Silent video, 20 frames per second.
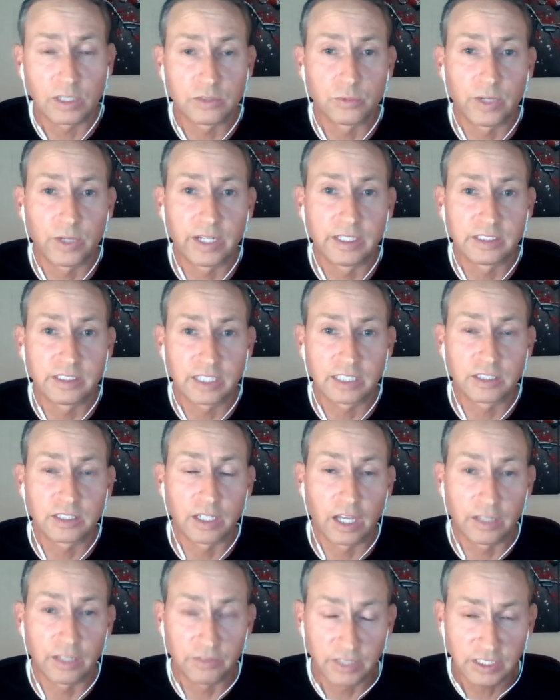wireless RAN, it's
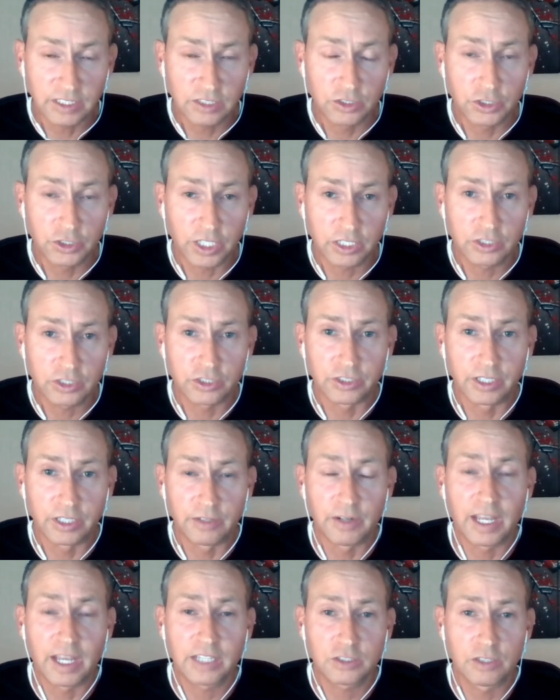actually at this juncture
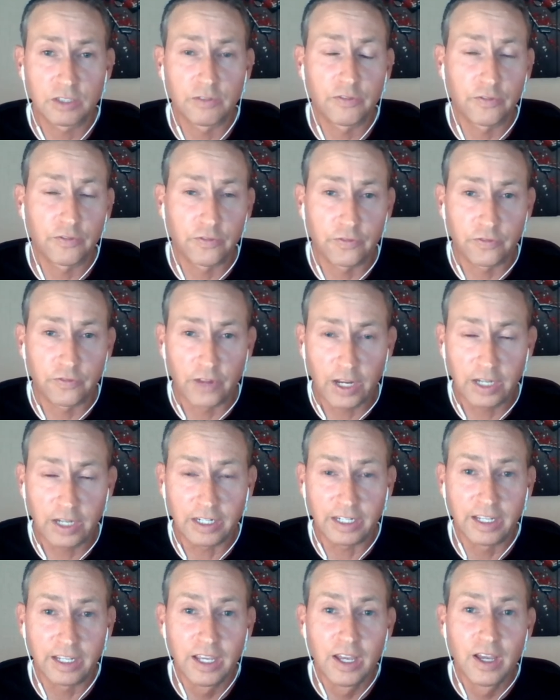they're actually
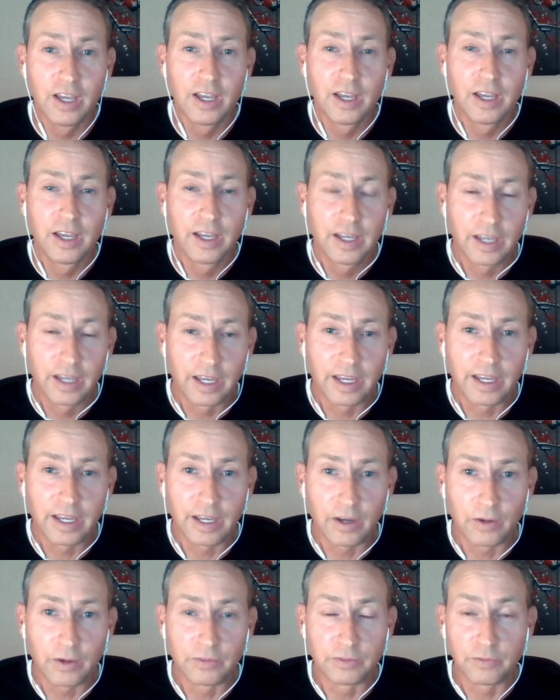fairly
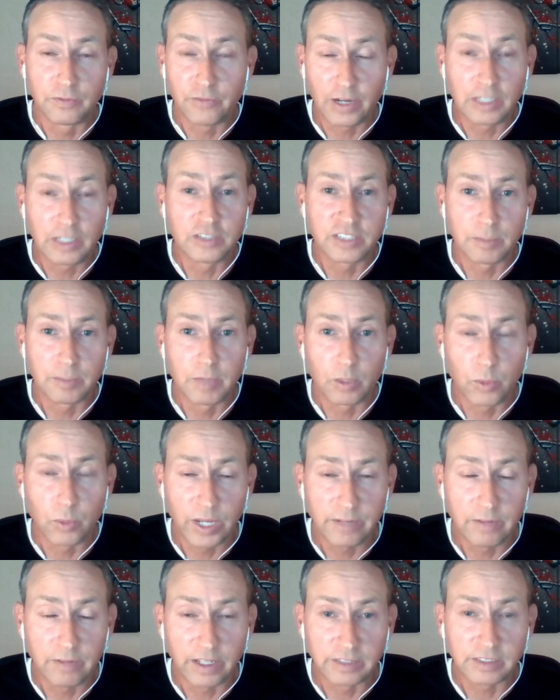on fairly similar
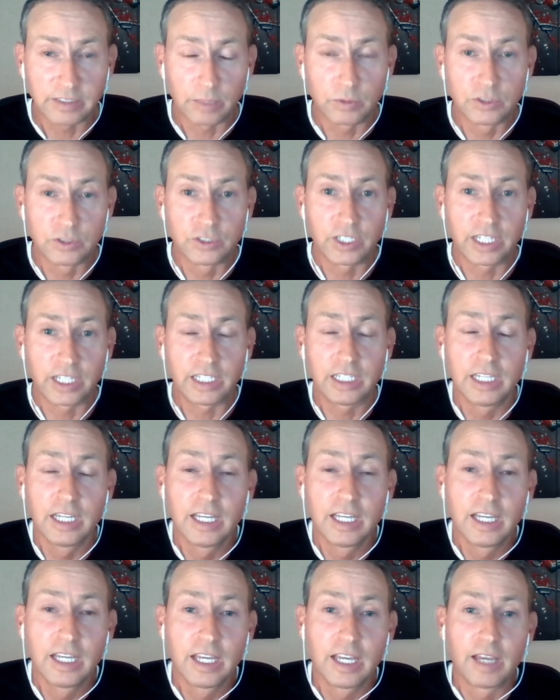wavelengths, I would say.
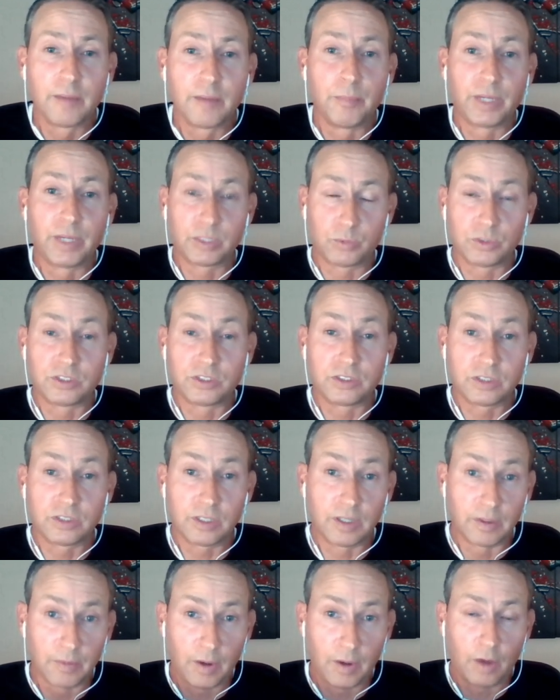But what's
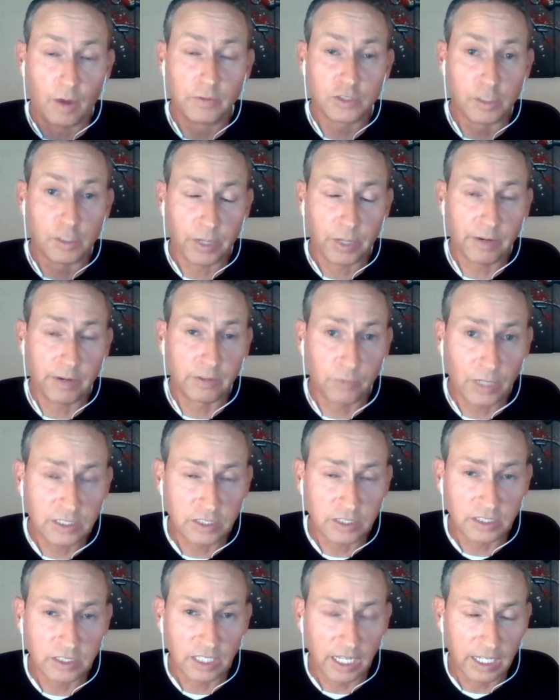obviously private
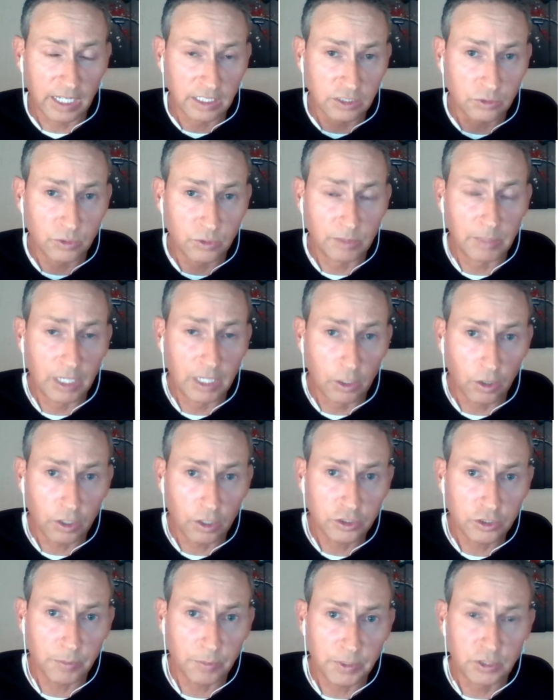wireless is an extremely
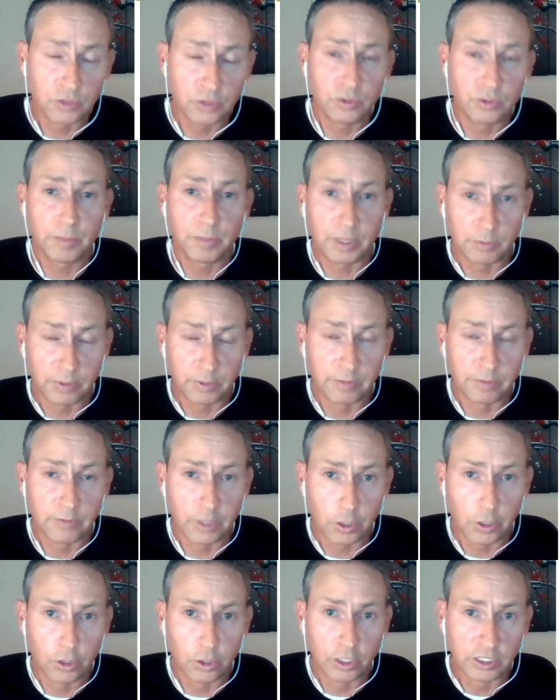large opportunity, but we're
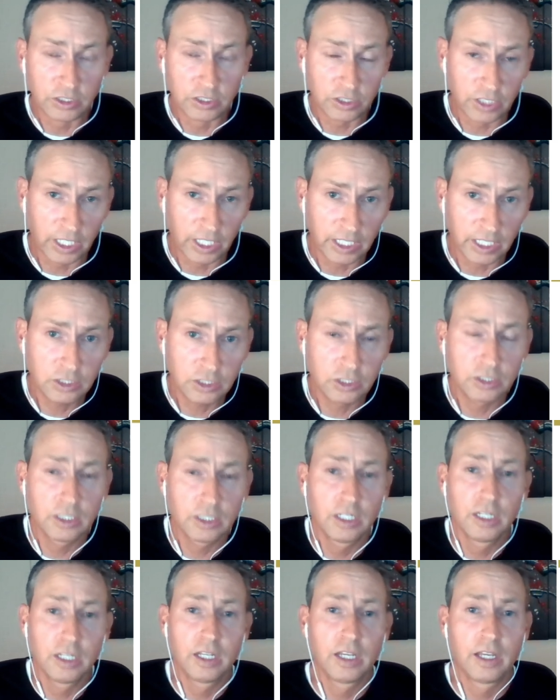very early stage.